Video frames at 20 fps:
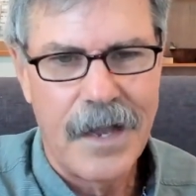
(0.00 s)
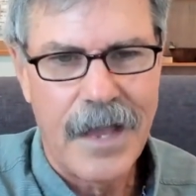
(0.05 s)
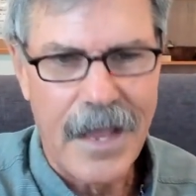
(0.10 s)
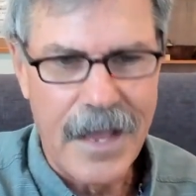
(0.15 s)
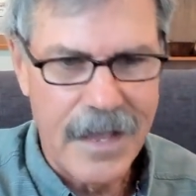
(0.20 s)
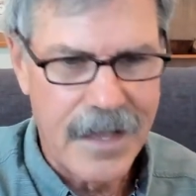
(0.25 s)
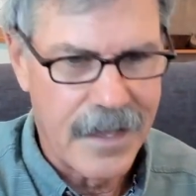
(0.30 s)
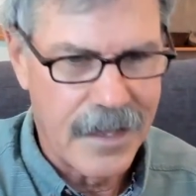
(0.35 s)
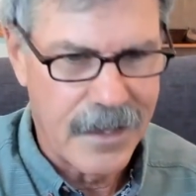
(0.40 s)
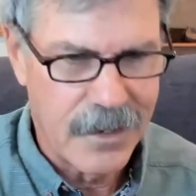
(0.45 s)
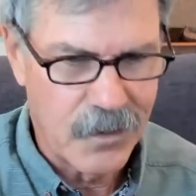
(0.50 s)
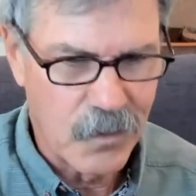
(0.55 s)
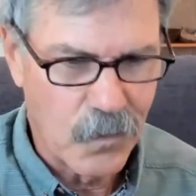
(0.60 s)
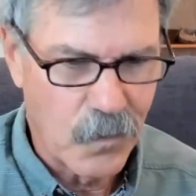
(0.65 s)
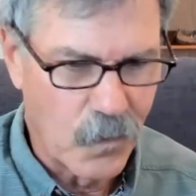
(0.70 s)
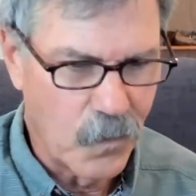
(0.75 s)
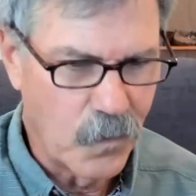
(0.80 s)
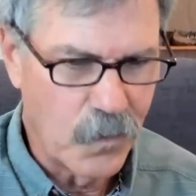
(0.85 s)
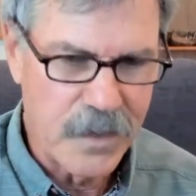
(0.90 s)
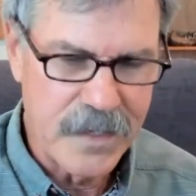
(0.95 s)
And
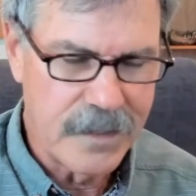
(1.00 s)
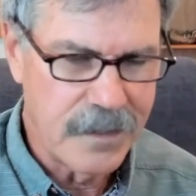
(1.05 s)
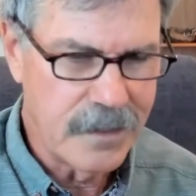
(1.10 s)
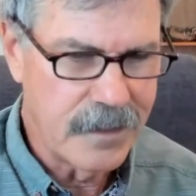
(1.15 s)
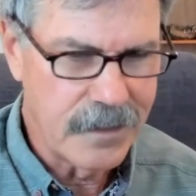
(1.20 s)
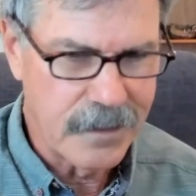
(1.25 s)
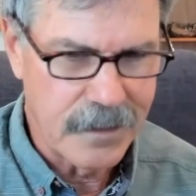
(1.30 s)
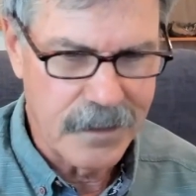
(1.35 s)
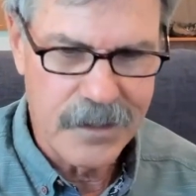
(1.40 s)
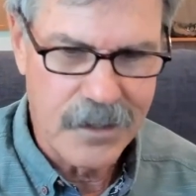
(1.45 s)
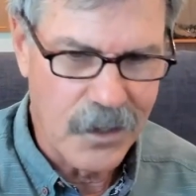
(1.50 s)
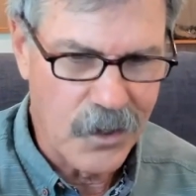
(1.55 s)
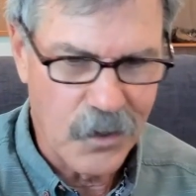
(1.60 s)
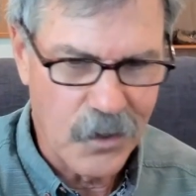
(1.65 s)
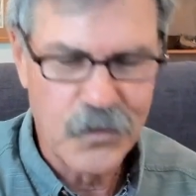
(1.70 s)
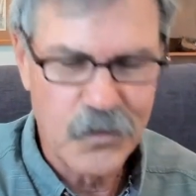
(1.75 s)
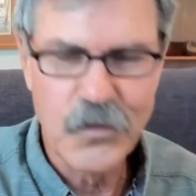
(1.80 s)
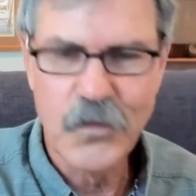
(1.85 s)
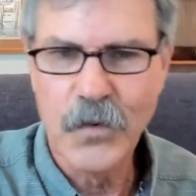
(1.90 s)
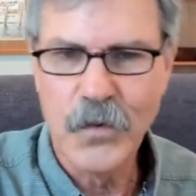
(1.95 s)
we, you know,
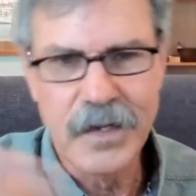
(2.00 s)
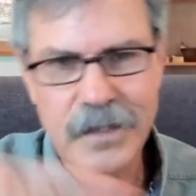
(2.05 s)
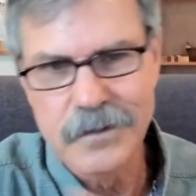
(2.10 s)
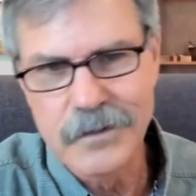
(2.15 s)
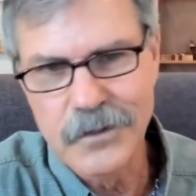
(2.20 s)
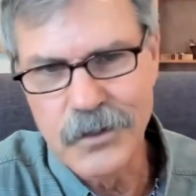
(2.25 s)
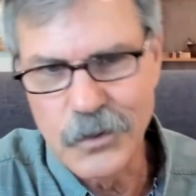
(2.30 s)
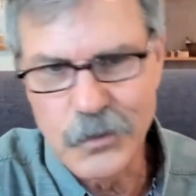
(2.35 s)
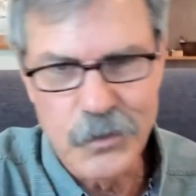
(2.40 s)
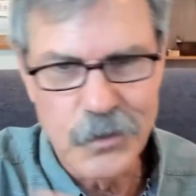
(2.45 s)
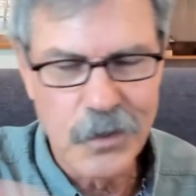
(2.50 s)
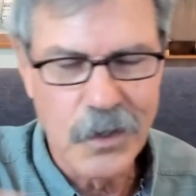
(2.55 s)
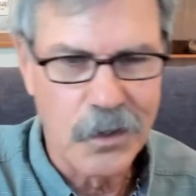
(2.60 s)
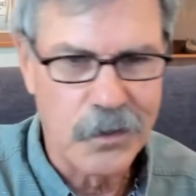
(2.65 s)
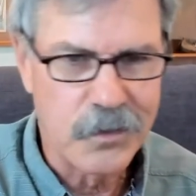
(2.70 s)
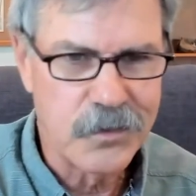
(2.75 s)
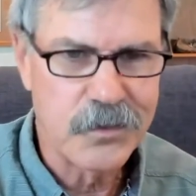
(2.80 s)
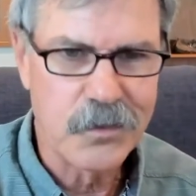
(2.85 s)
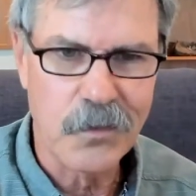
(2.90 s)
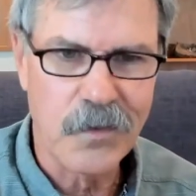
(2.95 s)
trade the
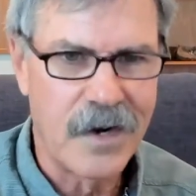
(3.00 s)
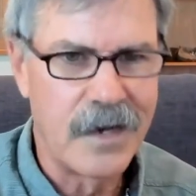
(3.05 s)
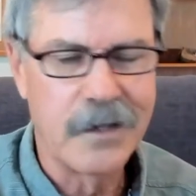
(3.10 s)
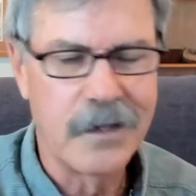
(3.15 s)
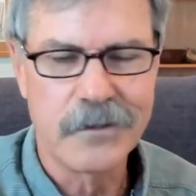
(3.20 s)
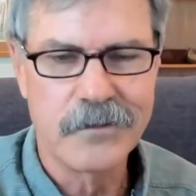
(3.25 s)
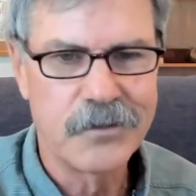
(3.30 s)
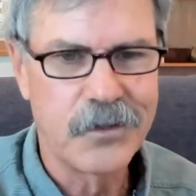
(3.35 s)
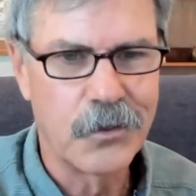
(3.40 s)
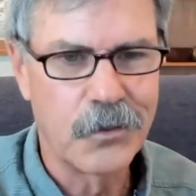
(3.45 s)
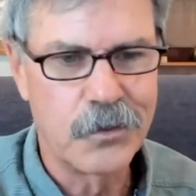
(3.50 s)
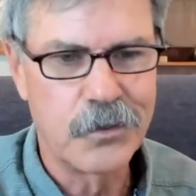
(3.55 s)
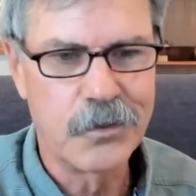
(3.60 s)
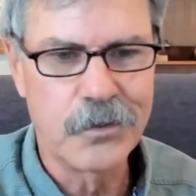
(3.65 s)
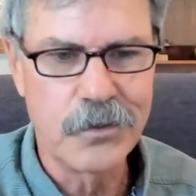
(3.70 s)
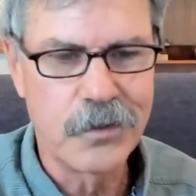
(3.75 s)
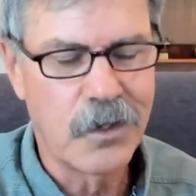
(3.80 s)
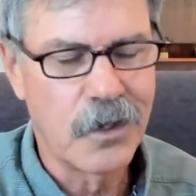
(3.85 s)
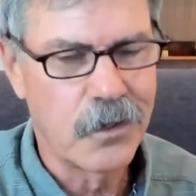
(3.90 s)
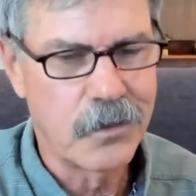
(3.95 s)
glucose around. So
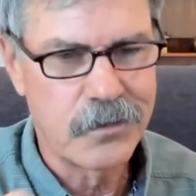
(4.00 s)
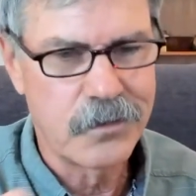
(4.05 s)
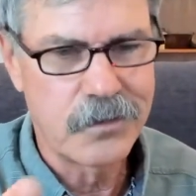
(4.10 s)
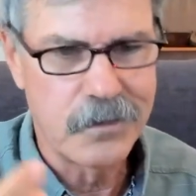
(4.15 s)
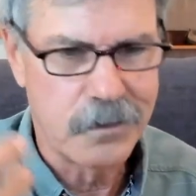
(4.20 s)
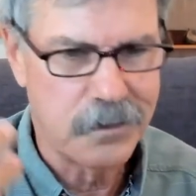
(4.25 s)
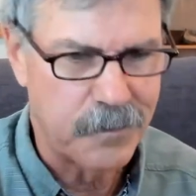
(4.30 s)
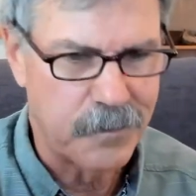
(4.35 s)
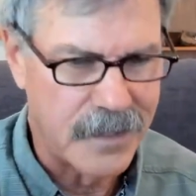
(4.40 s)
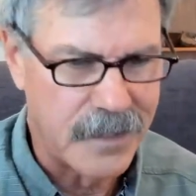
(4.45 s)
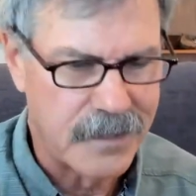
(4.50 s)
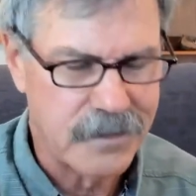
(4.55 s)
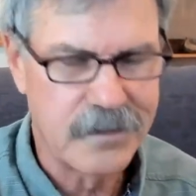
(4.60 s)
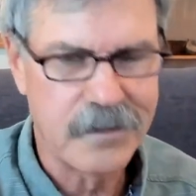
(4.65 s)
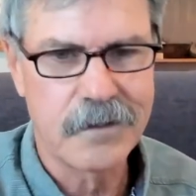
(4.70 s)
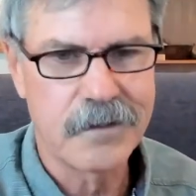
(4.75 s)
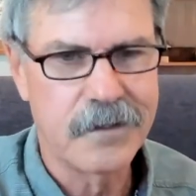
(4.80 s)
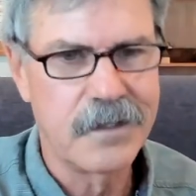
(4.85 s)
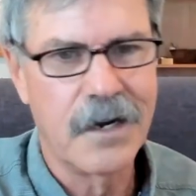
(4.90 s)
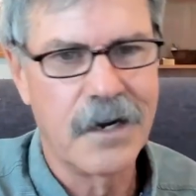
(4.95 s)
glucose is
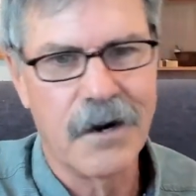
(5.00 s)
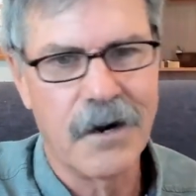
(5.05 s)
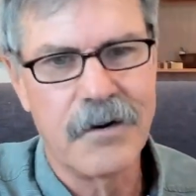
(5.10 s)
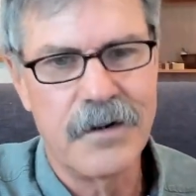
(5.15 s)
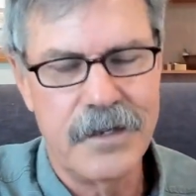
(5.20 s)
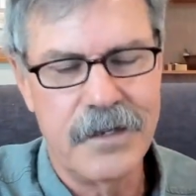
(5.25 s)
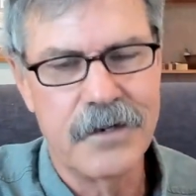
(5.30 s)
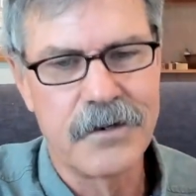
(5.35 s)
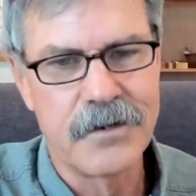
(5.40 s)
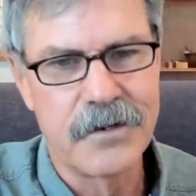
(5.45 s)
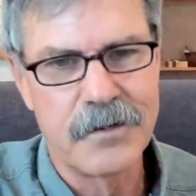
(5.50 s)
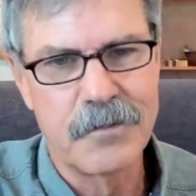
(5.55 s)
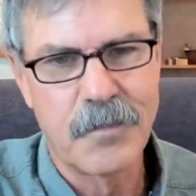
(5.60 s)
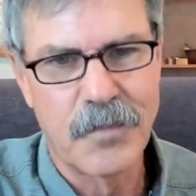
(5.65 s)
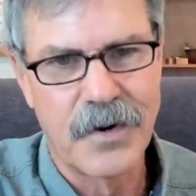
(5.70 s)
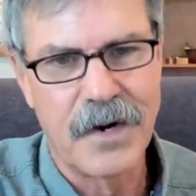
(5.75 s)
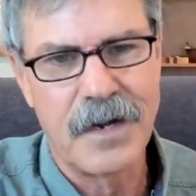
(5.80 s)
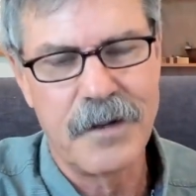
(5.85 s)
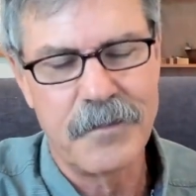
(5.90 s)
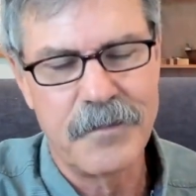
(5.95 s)
basically our inner
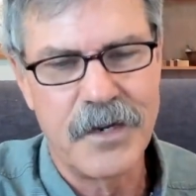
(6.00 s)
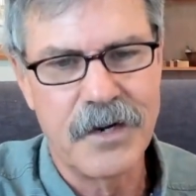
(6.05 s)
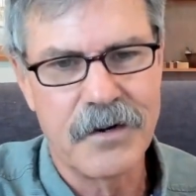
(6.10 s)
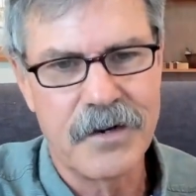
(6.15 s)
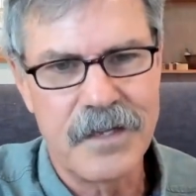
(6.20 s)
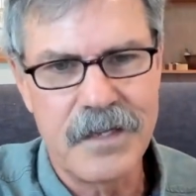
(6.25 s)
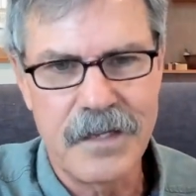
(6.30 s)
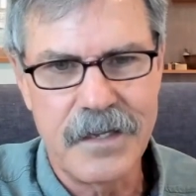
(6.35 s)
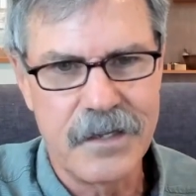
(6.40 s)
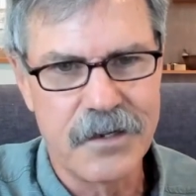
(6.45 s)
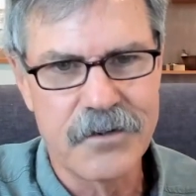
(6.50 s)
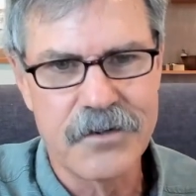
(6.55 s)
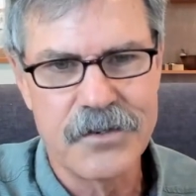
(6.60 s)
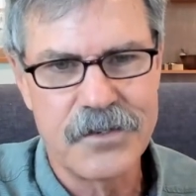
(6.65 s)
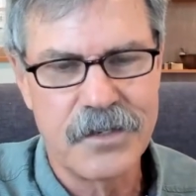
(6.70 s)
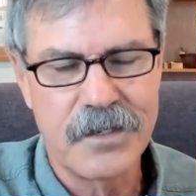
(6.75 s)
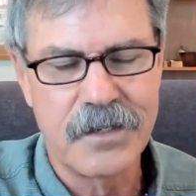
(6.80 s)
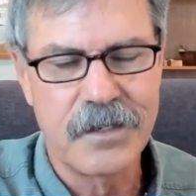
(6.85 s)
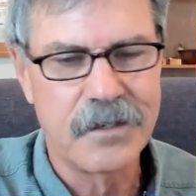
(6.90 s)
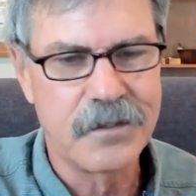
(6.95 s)
primary
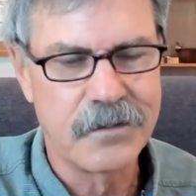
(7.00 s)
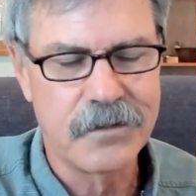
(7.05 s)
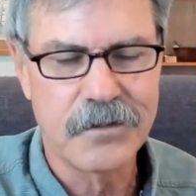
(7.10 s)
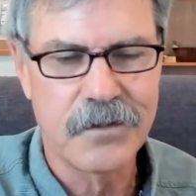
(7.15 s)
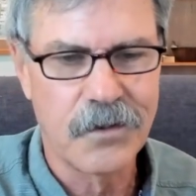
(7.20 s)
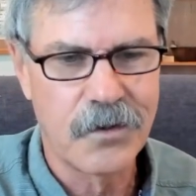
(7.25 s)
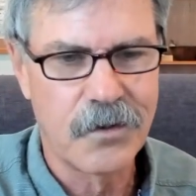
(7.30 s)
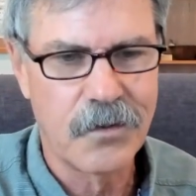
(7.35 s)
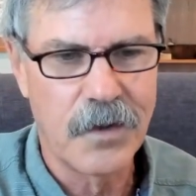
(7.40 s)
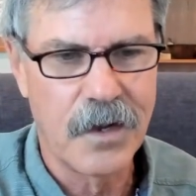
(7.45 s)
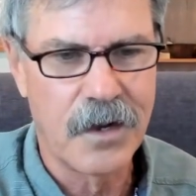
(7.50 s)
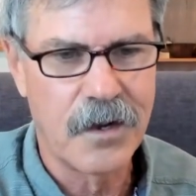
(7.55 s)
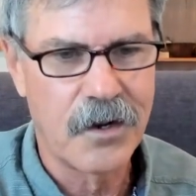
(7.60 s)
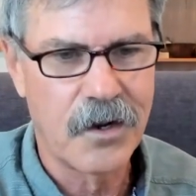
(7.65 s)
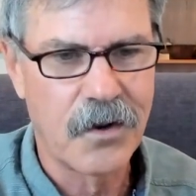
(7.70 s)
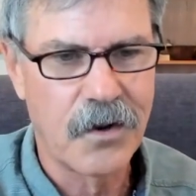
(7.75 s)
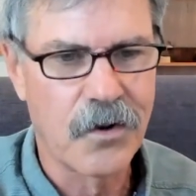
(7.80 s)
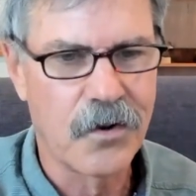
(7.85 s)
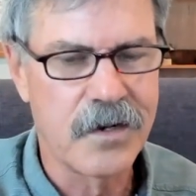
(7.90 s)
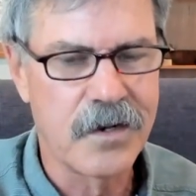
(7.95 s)
energy uh,
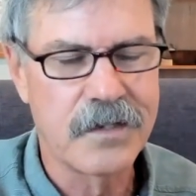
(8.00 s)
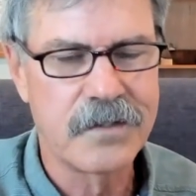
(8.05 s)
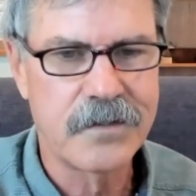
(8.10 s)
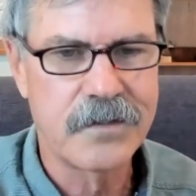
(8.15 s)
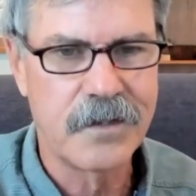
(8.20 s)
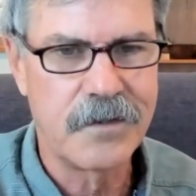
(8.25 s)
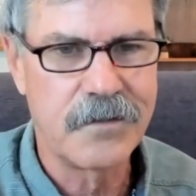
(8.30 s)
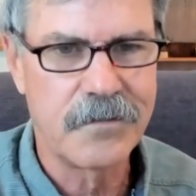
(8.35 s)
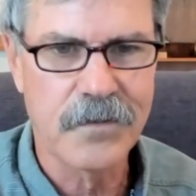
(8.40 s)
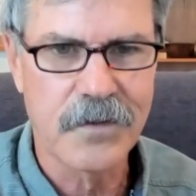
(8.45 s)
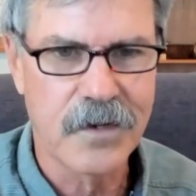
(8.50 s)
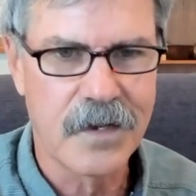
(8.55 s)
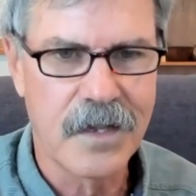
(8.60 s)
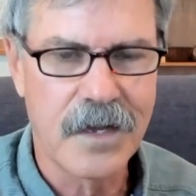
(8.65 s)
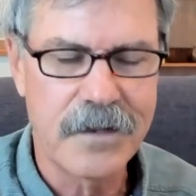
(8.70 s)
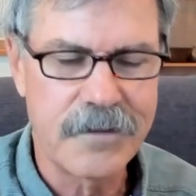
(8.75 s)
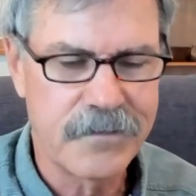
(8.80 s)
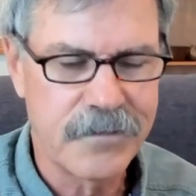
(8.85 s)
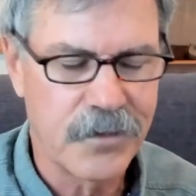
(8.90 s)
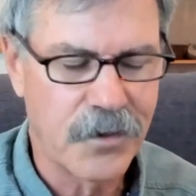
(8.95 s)
currency for
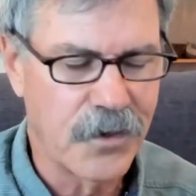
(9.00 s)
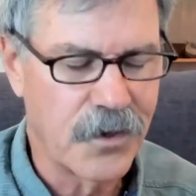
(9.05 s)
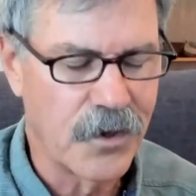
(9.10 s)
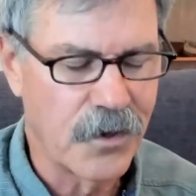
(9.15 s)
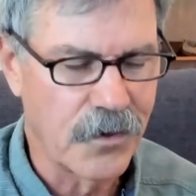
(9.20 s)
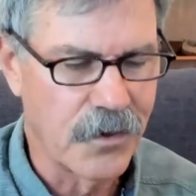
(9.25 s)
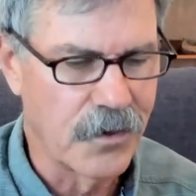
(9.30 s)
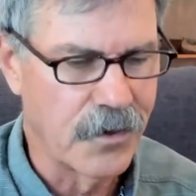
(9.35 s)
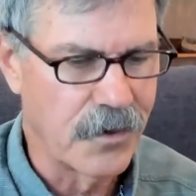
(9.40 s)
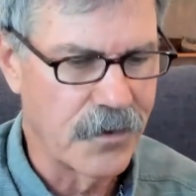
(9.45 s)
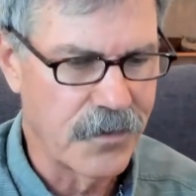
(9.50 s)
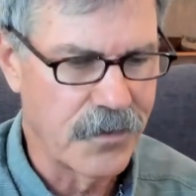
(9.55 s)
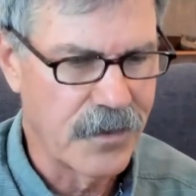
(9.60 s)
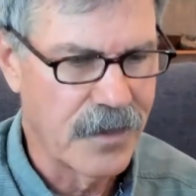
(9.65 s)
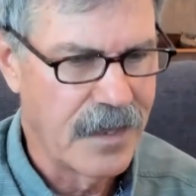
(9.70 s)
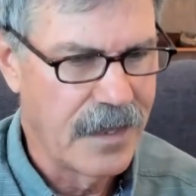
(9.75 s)
life on Earth.